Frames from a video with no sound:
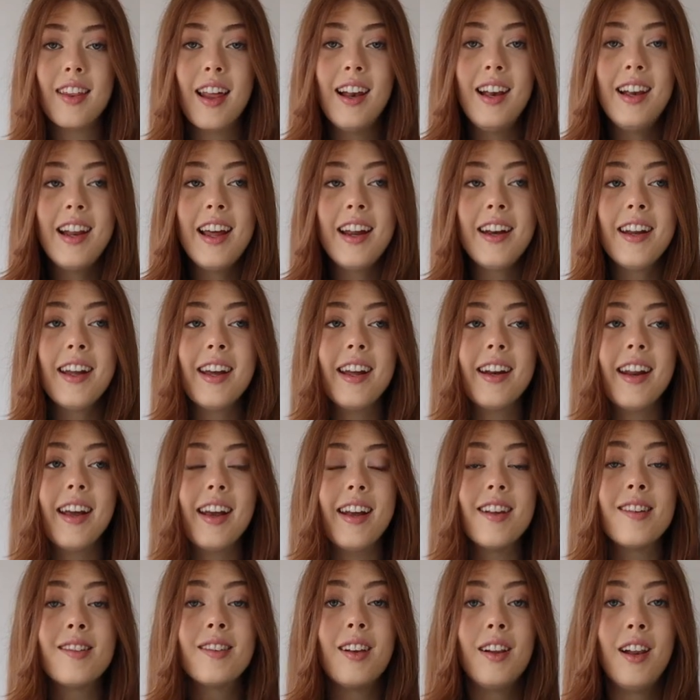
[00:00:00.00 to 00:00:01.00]
the linen,
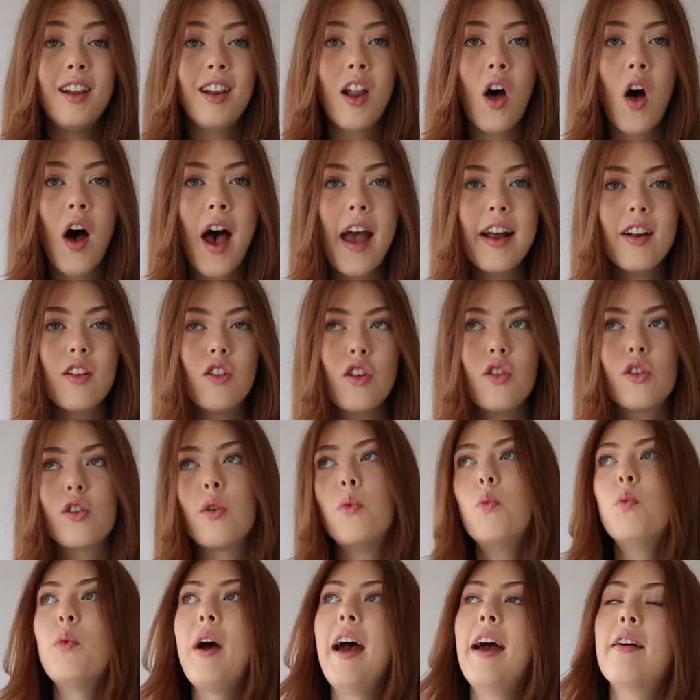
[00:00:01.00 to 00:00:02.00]
it's light, you
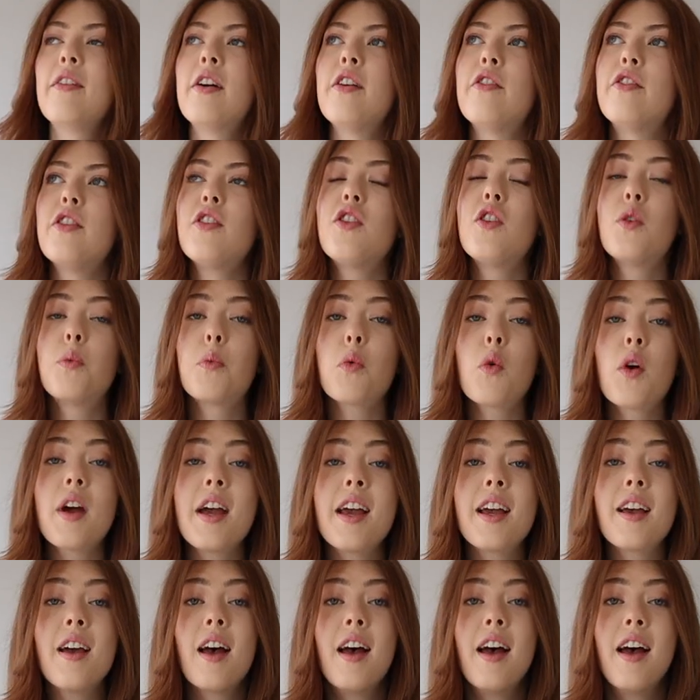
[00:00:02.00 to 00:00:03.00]
can wear it for
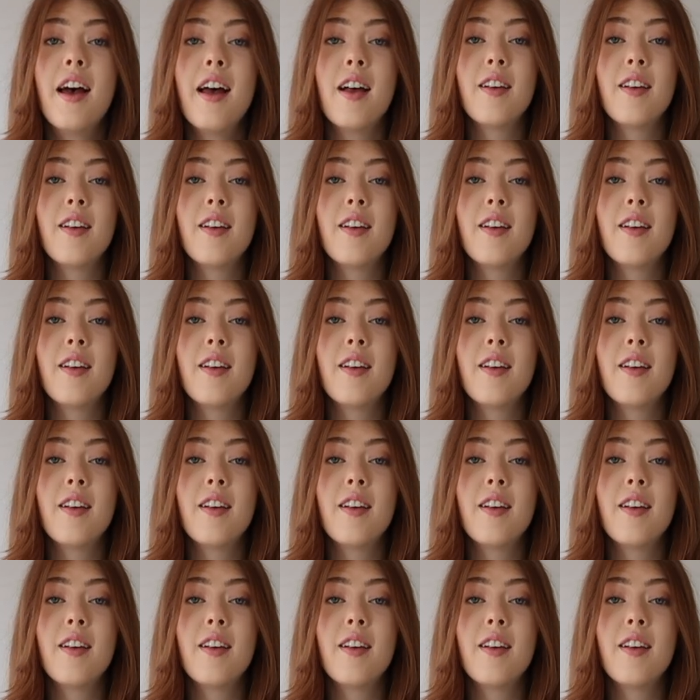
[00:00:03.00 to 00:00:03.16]
spring,